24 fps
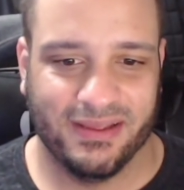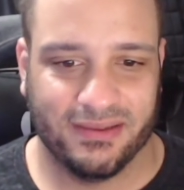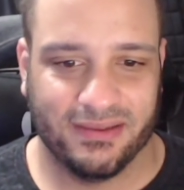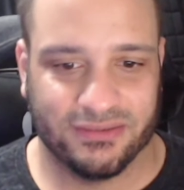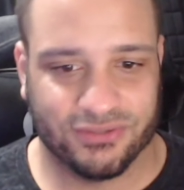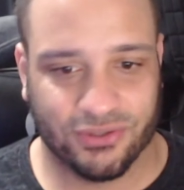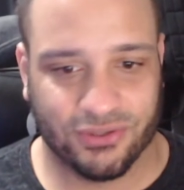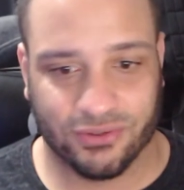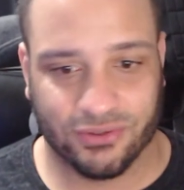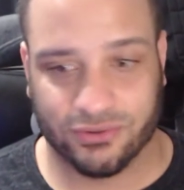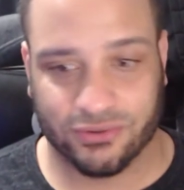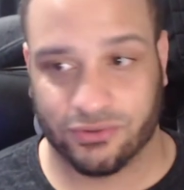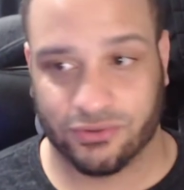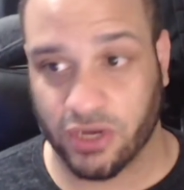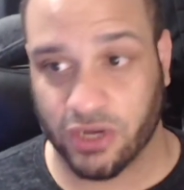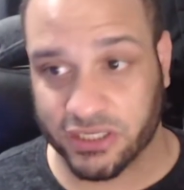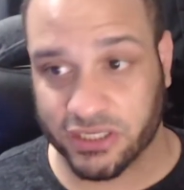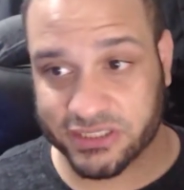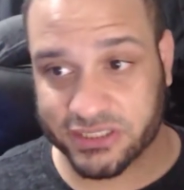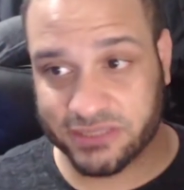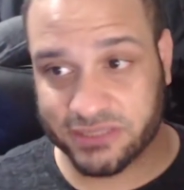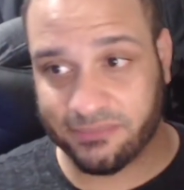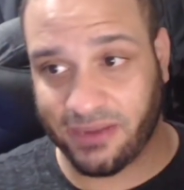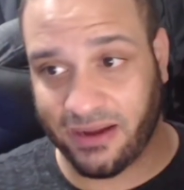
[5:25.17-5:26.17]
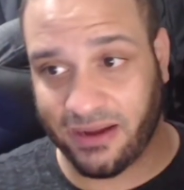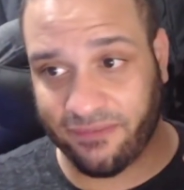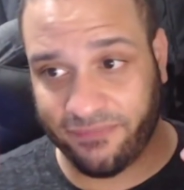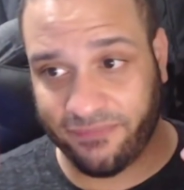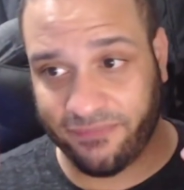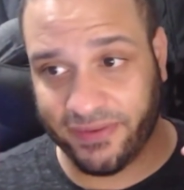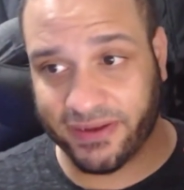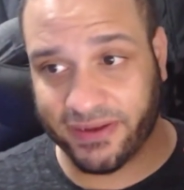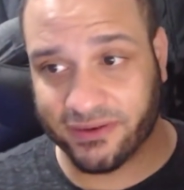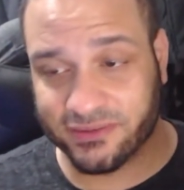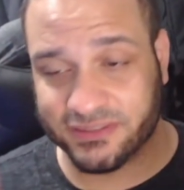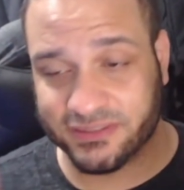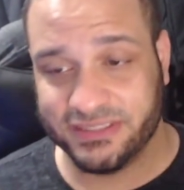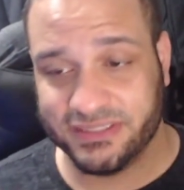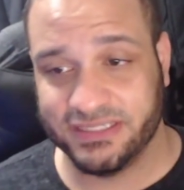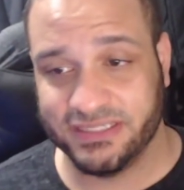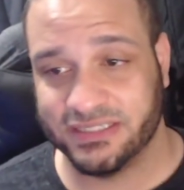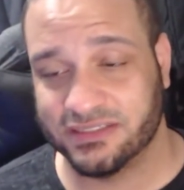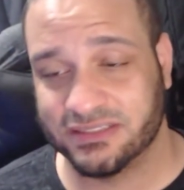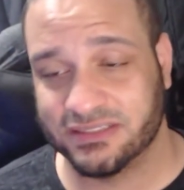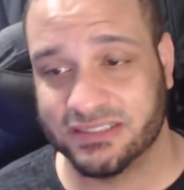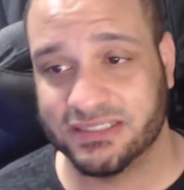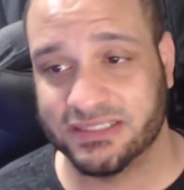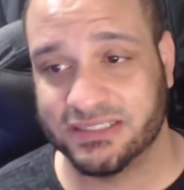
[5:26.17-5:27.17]
So, crossing my fingers, he
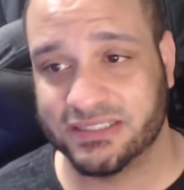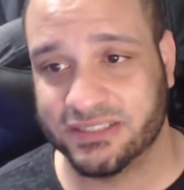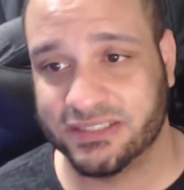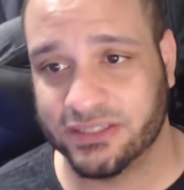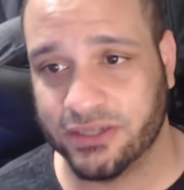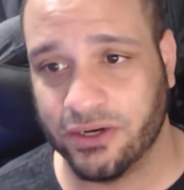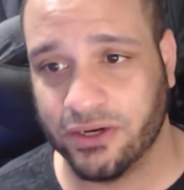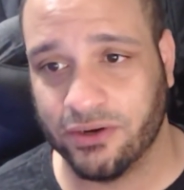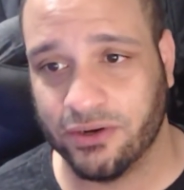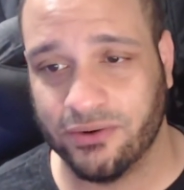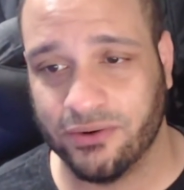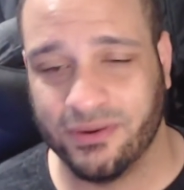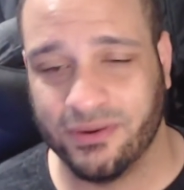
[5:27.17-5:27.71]
is good to go.